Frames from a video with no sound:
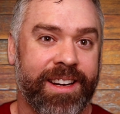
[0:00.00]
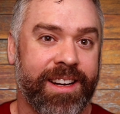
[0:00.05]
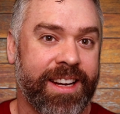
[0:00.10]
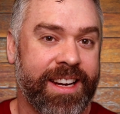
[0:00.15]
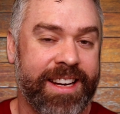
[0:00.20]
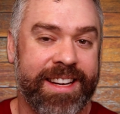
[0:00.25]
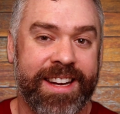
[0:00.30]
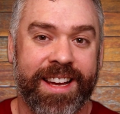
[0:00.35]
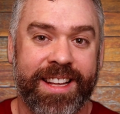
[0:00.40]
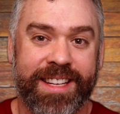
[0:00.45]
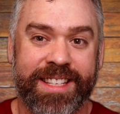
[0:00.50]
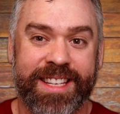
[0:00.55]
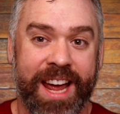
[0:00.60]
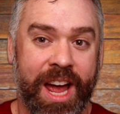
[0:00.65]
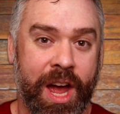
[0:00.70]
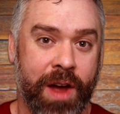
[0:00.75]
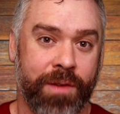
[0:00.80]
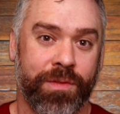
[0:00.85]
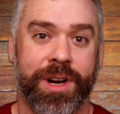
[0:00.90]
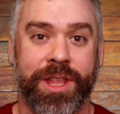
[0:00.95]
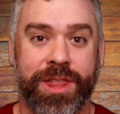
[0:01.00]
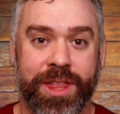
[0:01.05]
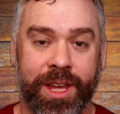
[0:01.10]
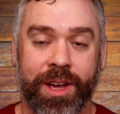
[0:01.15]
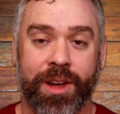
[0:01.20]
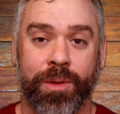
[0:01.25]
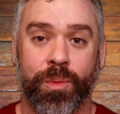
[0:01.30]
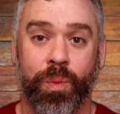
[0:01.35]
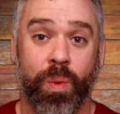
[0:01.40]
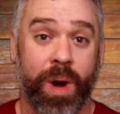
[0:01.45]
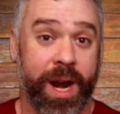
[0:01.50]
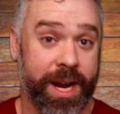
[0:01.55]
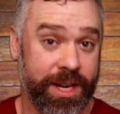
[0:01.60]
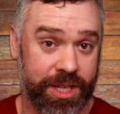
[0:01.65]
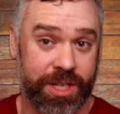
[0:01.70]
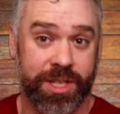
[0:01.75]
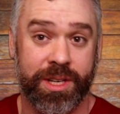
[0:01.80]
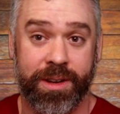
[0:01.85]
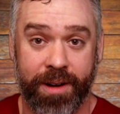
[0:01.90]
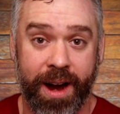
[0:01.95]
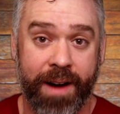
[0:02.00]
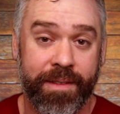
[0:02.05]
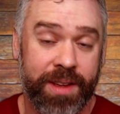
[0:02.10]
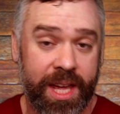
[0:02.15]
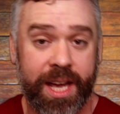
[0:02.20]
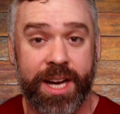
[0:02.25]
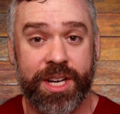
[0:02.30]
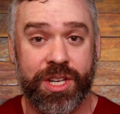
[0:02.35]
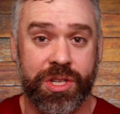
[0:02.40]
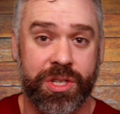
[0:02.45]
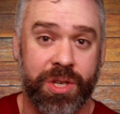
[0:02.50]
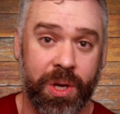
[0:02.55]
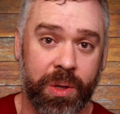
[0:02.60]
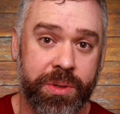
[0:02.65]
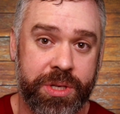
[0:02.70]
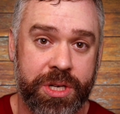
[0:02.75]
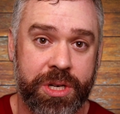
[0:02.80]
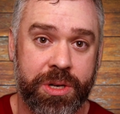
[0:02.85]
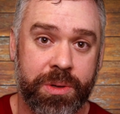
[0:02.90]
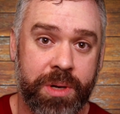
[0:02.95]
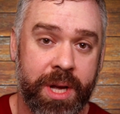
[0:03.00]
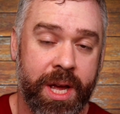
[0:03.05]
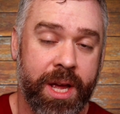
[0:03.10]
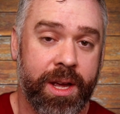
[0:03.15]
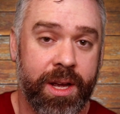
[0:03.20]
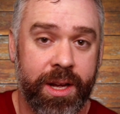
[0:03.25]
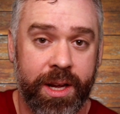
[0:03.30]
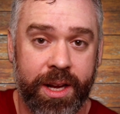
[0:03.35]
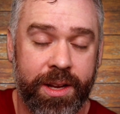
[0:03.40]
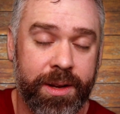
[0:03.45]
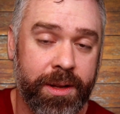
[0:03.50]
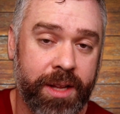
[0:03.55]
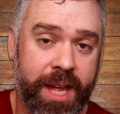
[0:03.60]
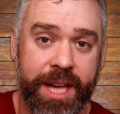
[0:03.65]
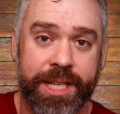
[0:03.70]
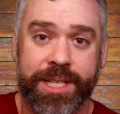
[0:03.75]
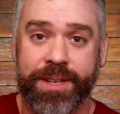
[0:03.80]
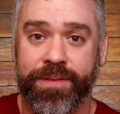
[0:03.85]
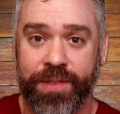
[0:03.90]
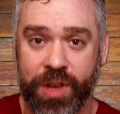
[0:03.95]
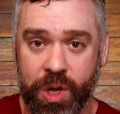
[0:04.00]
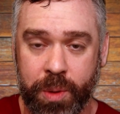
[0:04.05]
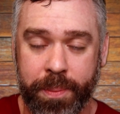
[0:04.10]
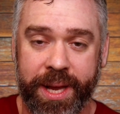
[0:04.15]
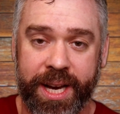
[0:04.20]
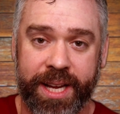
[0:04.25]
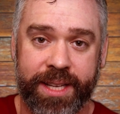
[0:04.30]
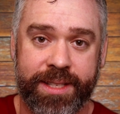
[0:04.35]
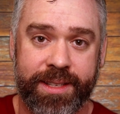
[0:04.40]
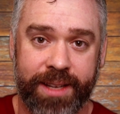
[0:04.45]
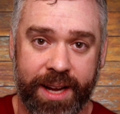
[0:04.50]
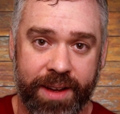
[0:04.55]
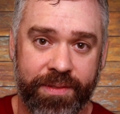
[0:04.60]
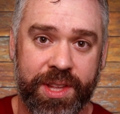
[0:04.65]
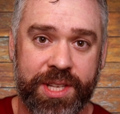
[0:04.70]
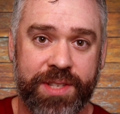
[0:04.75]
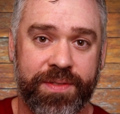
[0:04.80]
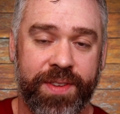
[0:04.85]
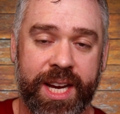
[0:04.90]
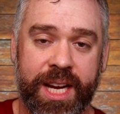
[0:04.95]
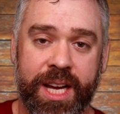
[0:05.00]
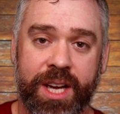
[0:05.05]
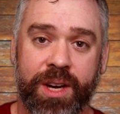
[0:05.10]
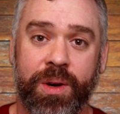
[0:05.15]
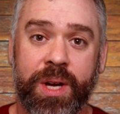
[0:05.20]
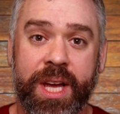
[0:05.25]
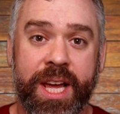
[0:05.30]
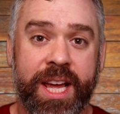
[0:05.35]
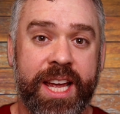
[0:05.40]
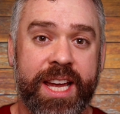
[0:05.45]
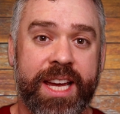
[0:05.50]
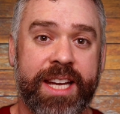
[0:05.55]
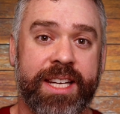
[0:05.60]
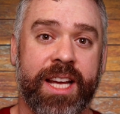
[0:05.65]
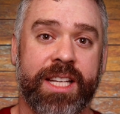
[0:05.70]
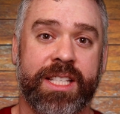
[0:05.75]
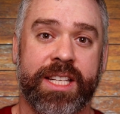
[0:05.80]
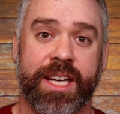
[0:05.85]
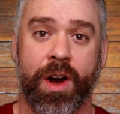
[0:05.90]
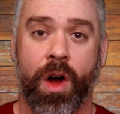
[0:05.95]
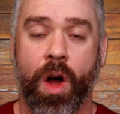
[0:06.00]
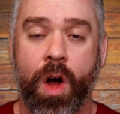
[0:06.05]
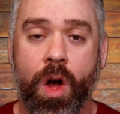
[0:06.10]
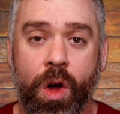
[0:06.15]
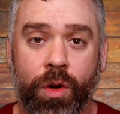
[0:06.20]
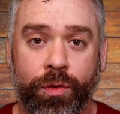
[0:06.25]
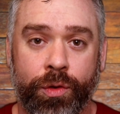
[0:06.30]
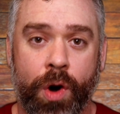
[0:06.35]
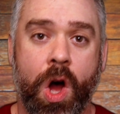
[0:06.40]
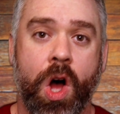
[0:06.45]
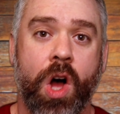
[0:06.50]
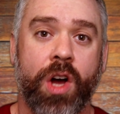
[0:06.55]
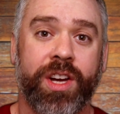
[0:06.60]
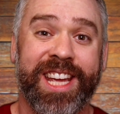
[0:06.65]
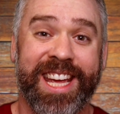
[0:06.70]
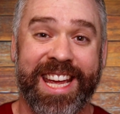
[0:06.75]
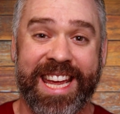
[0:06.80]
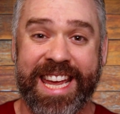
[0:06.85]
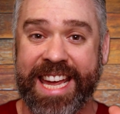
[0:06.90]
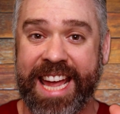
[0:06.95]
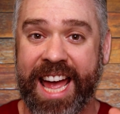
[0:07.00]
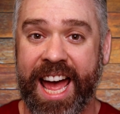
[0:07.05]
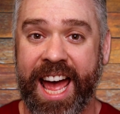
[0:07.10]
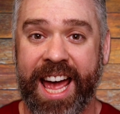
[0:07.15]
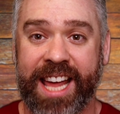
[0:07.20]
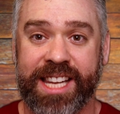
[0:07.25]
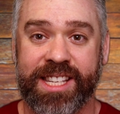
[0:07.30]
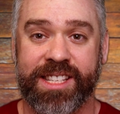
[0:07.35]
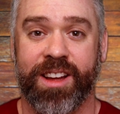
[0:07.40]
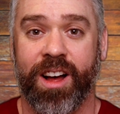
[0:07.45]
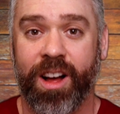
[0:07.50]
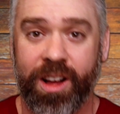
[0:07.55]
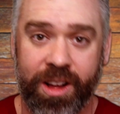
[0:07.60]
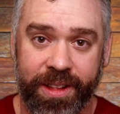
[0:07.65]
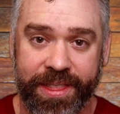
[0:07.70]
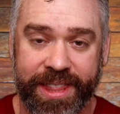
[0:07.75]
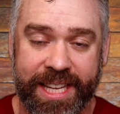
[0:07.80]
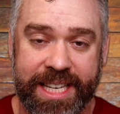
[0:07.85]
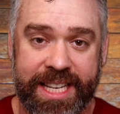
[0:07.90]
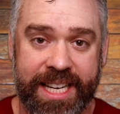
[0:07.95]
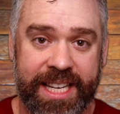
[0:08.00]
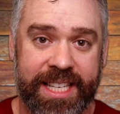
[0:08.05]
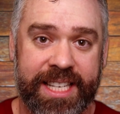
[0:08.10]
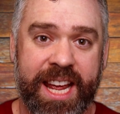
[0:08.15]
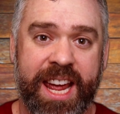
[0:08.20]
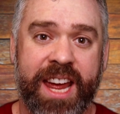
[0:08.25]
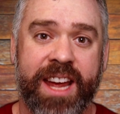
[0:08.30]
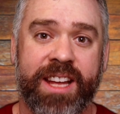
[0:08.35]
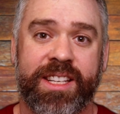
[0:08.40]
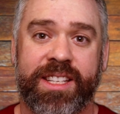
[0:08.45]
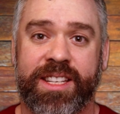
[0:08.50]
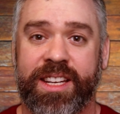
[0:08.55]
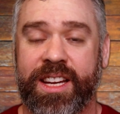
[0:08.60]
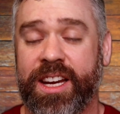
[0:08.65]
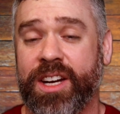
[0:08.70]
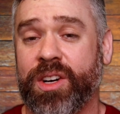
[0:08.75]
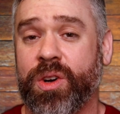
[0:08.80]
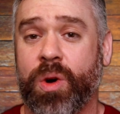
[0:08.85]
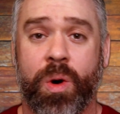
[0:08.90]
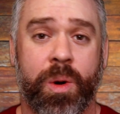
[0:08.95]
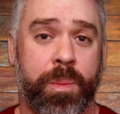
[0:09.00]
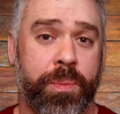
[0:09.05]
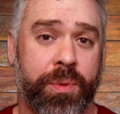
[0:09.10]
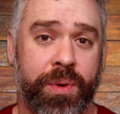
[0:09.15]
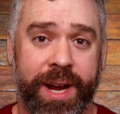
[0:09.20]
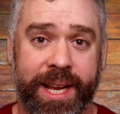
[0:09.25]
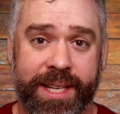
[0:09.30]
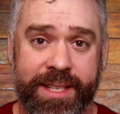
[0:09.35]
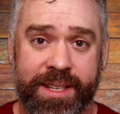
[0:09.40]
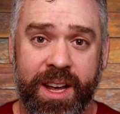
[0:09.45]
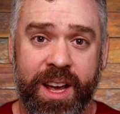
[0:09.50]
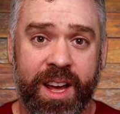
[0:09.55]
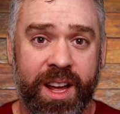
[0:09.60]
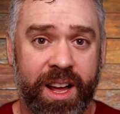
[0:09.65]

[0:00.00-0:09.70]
he does everything I just told you in the last few minutes of this video. He does it all wrong. He adds all the details, he incorporates